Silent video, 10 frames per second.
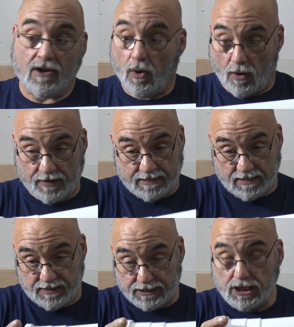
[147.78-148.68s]
or
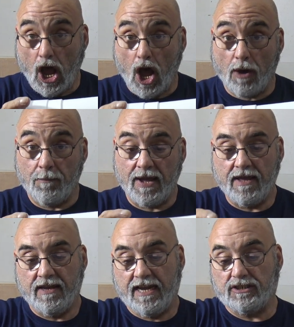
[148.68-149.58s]
into this hub,
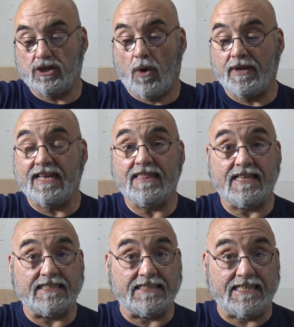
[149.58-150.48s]
it's going in
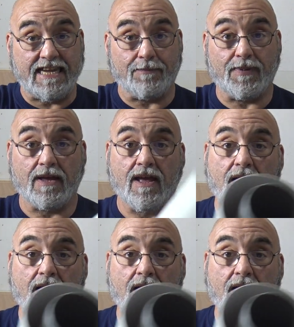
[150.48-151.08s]
this deep.